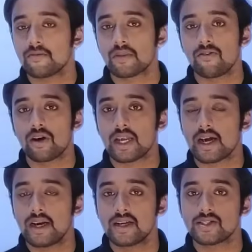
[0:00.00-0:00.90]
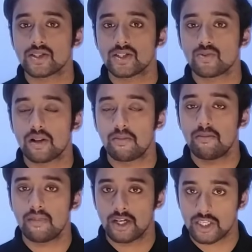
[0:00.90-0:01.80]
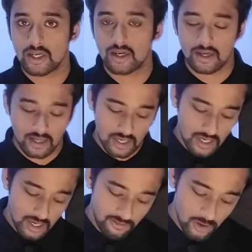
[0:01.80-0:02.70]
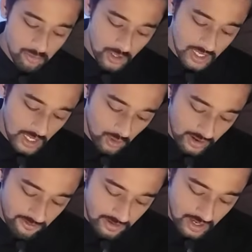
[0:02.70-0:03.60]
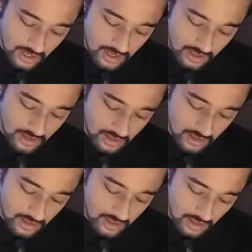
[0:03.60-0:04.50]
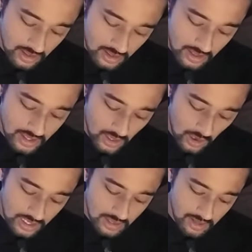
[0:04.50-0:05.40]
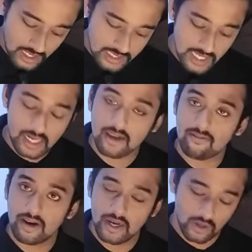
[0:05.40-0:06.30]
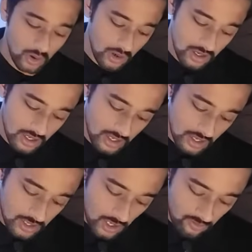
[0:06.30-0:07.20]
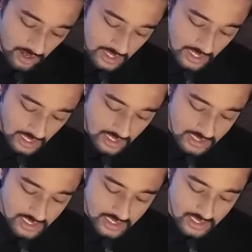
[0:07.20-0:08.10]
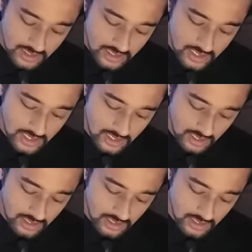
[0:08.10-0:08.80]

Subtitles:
the vertical distance will be measured. If you put QFE in the altimeter setting window, your vertical distance